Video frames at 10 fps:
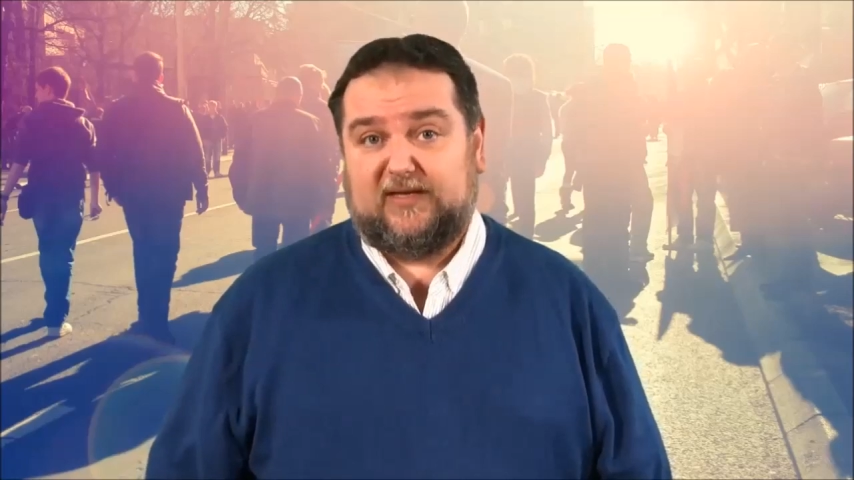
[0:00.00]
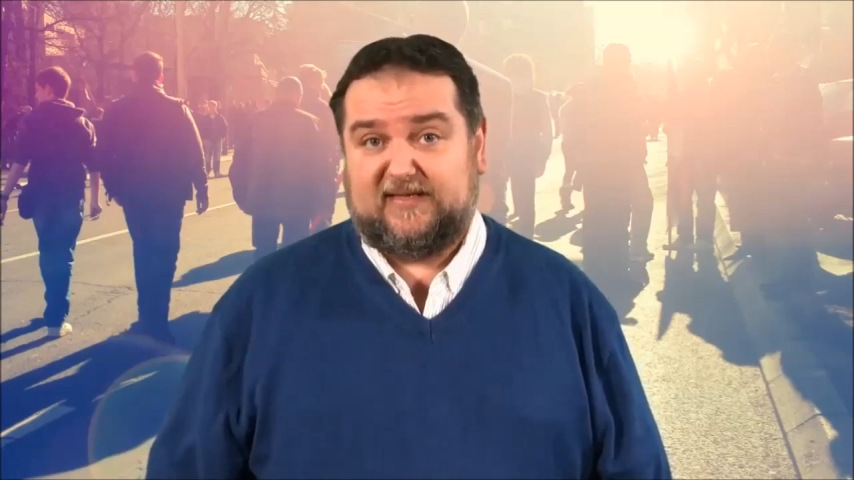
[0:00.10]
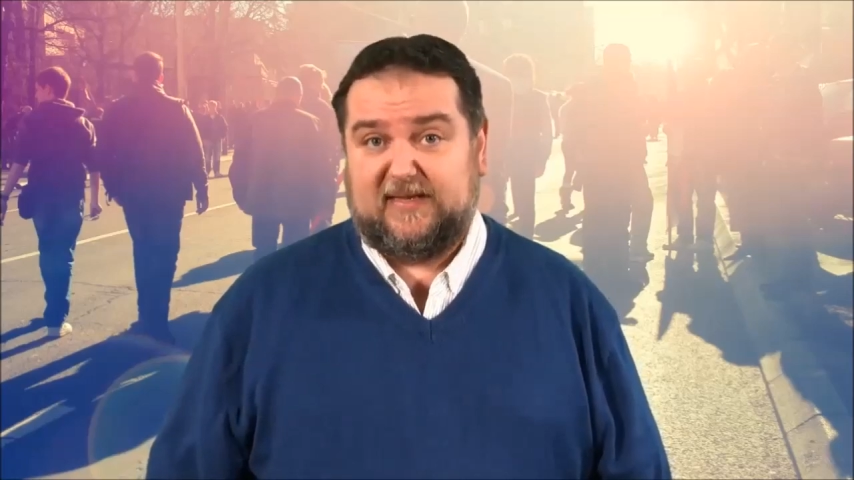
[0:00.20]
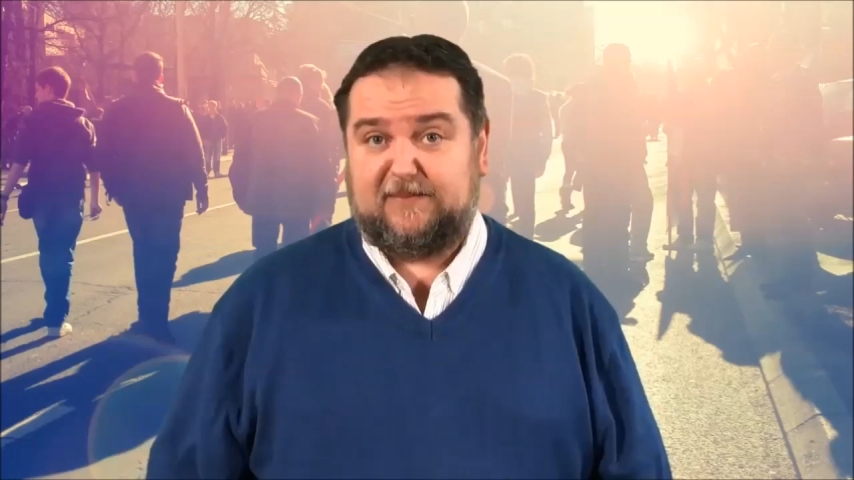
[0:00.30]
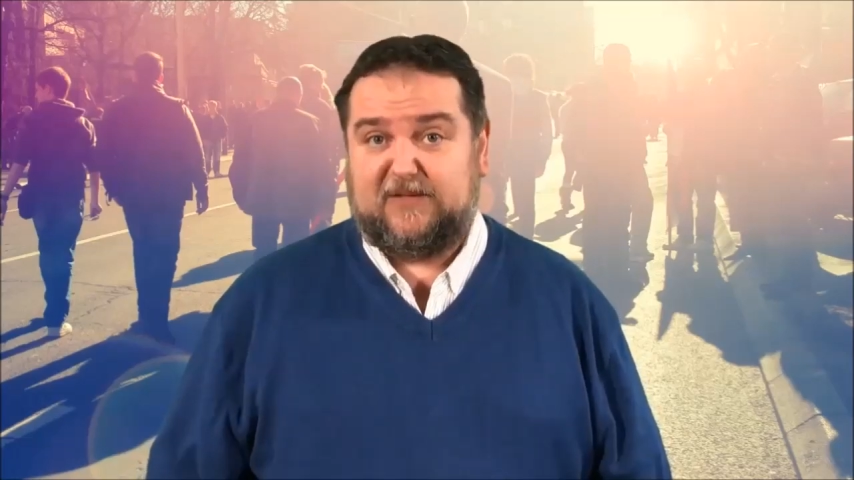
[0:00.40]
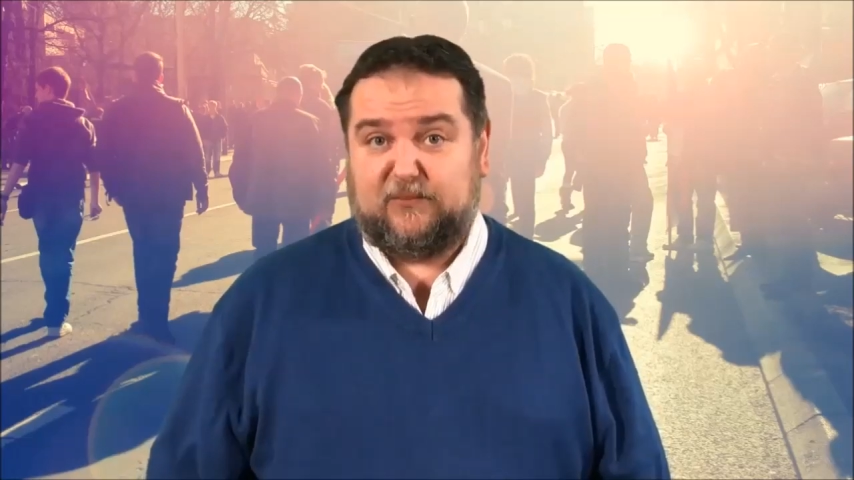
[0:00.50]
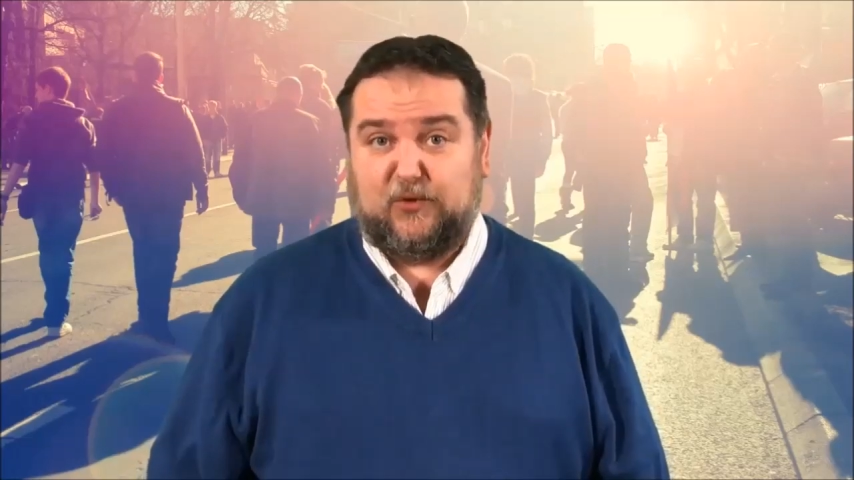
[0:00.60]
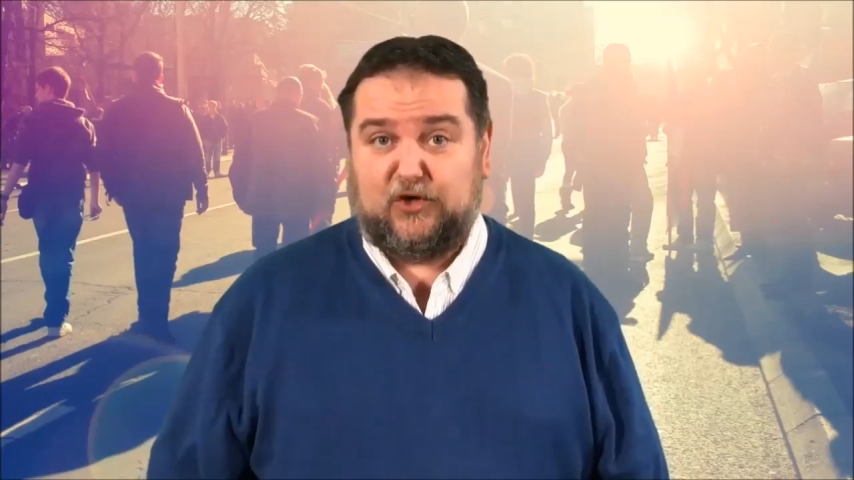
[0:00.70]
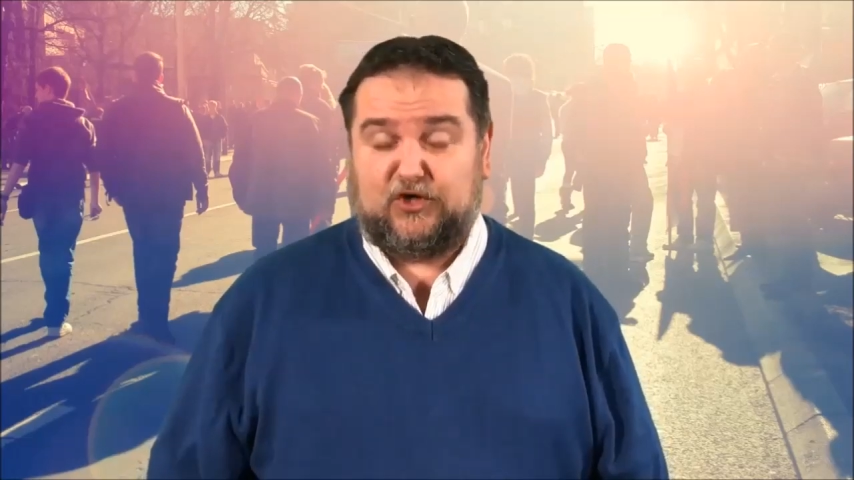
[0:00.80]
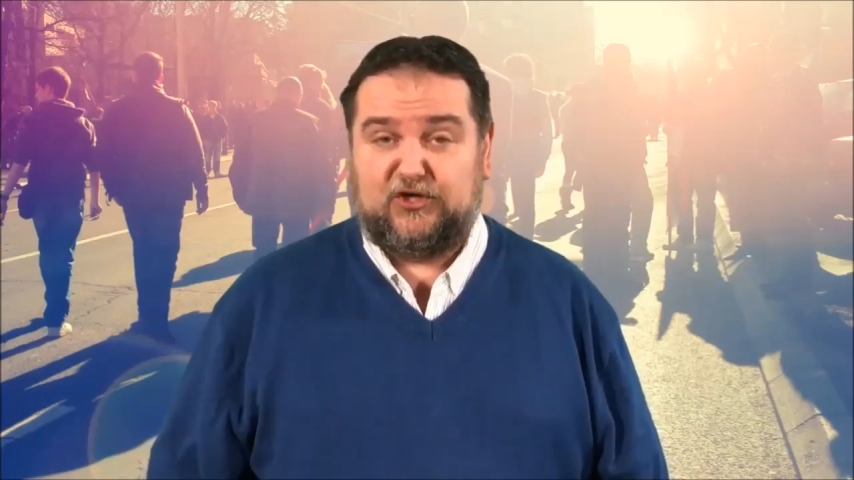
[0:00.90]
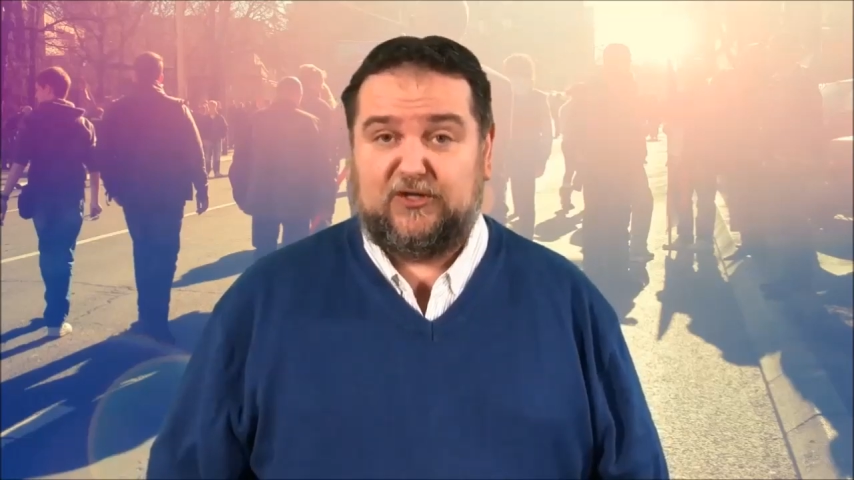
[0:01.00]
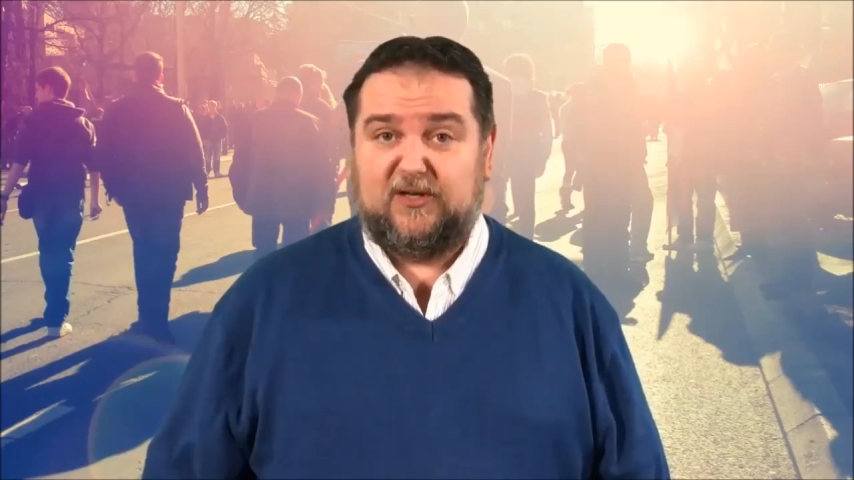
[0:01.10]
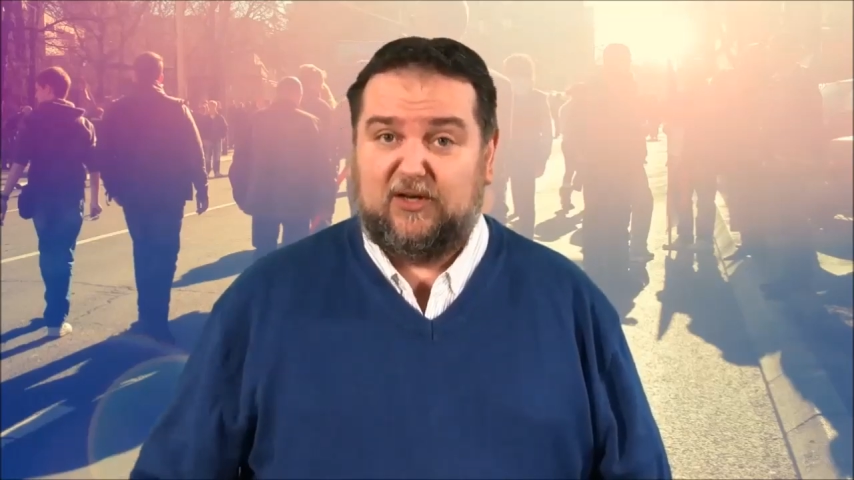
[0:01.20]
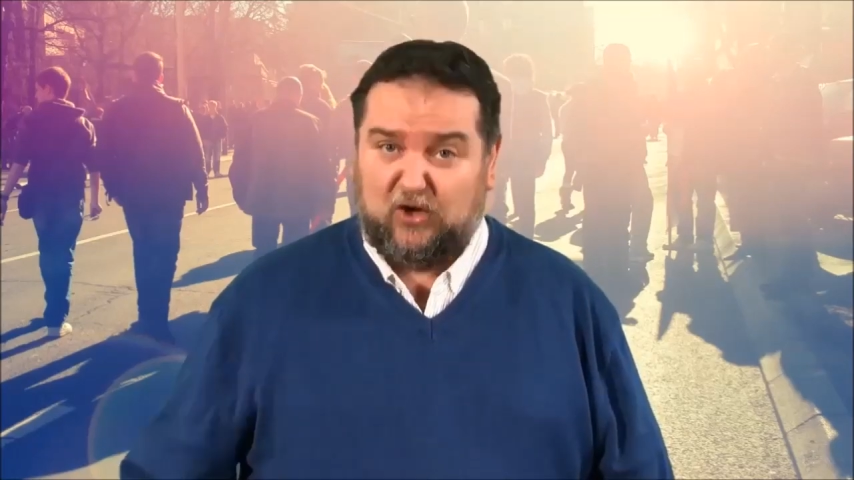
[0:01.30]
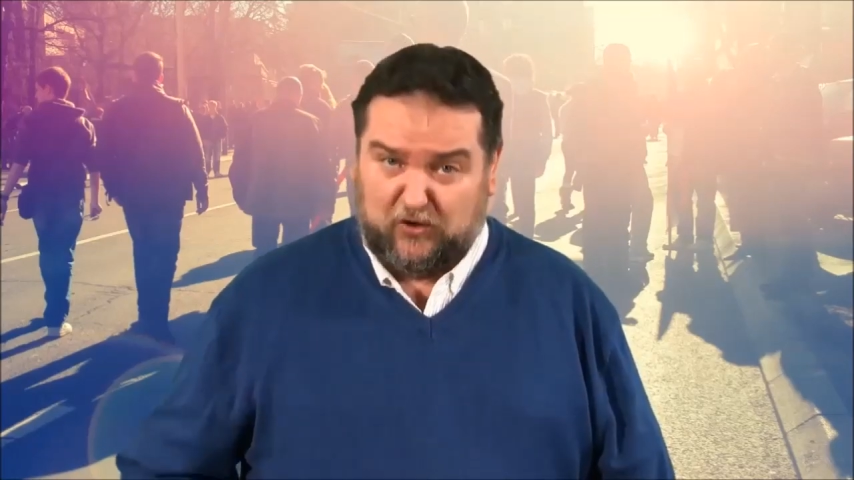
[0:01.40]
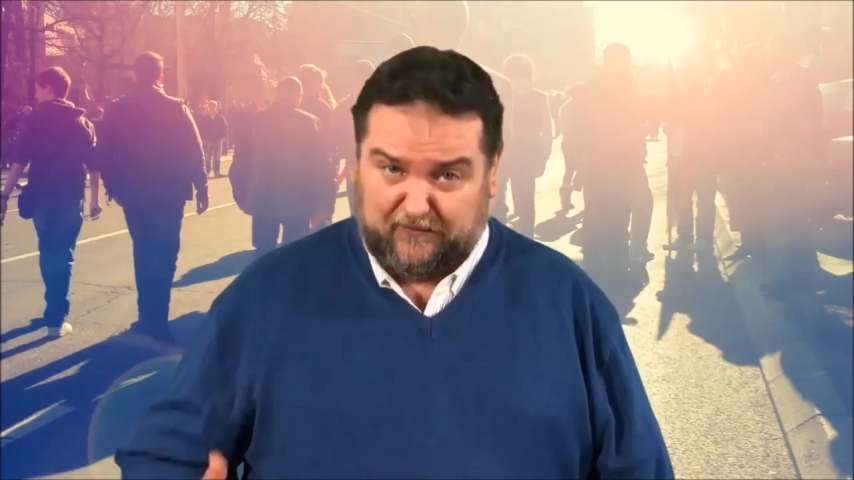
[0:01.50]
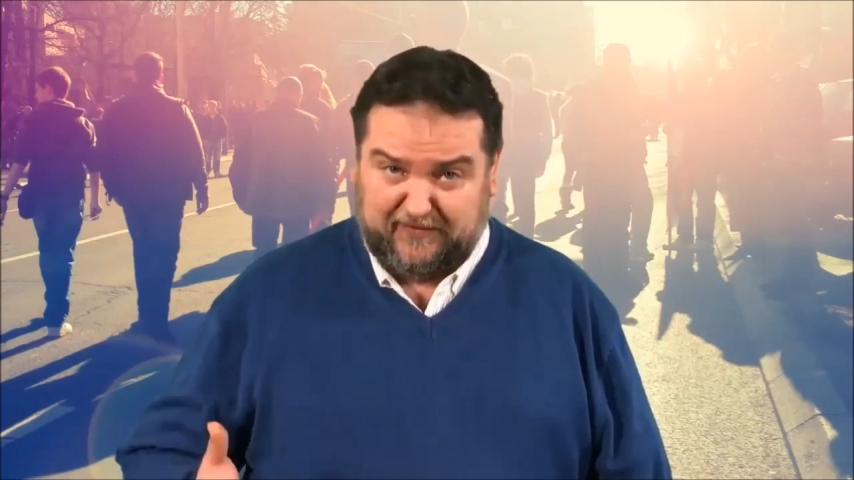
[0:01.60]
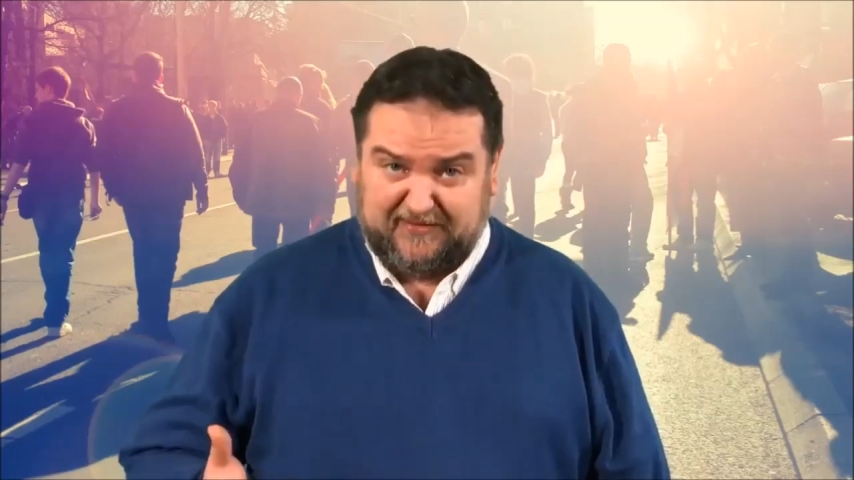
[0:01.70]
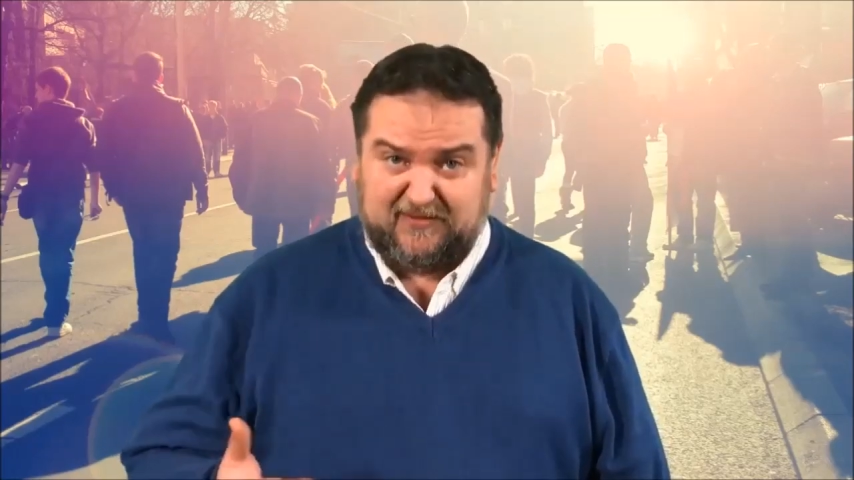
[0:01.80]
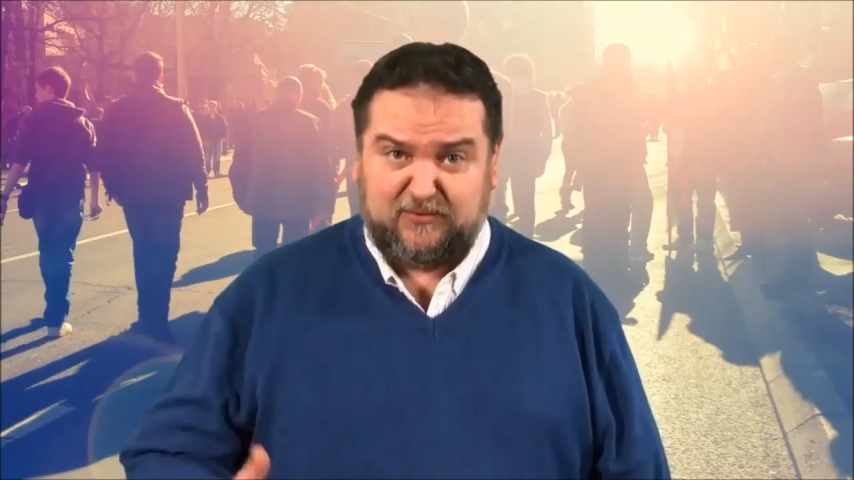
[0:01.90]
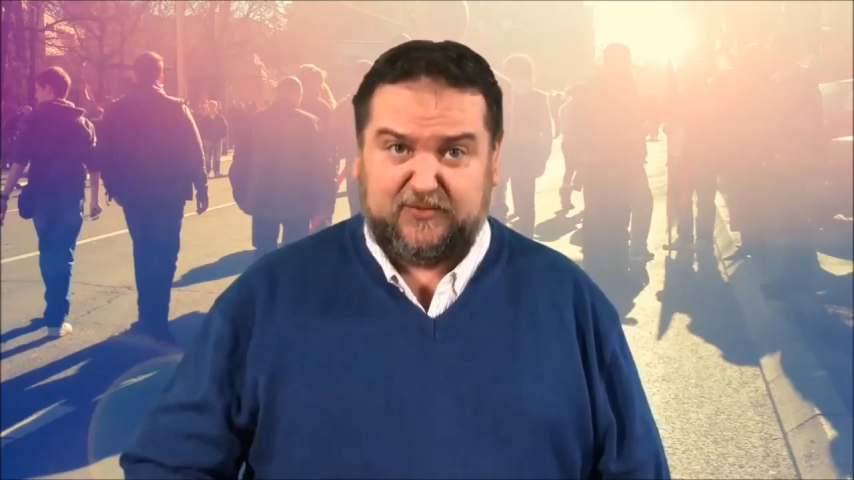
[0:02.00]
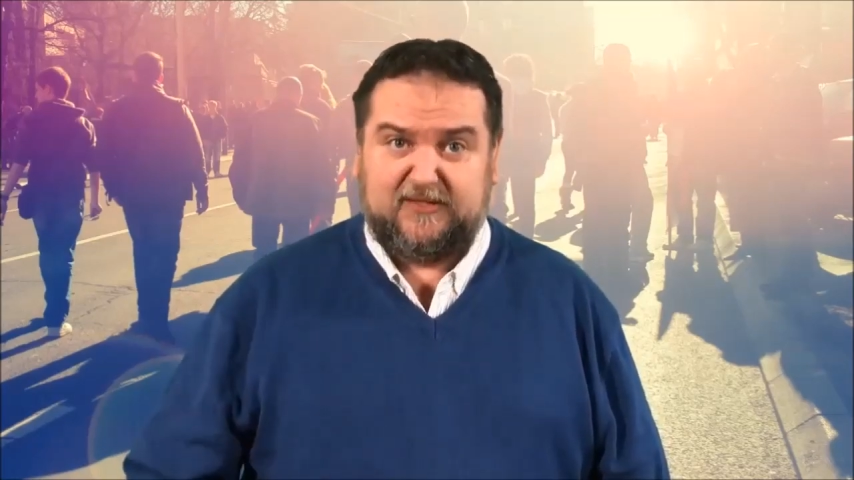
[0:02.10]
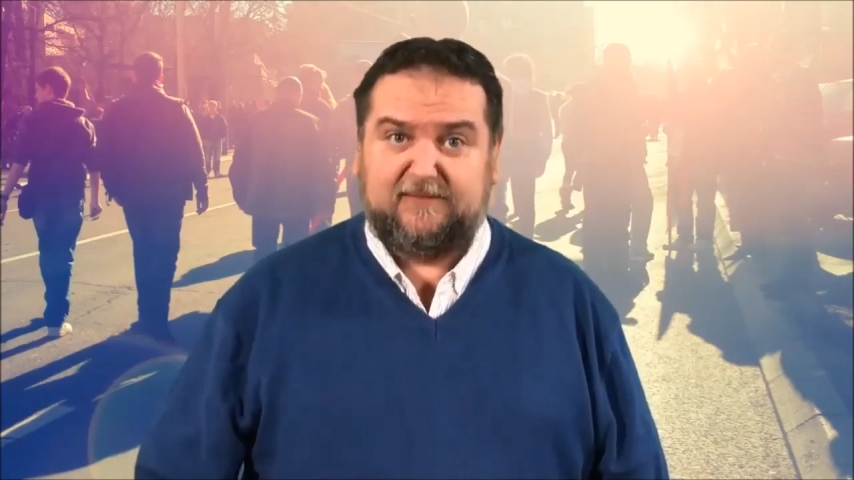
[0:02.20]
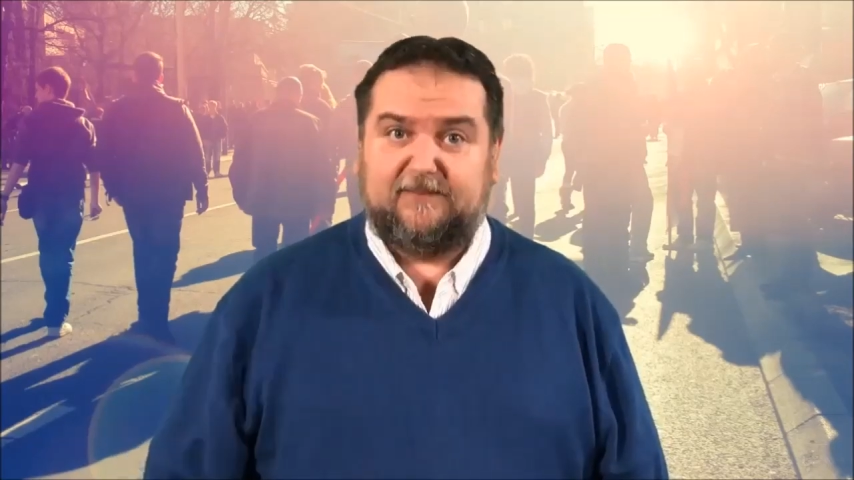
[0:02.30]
accepted version of history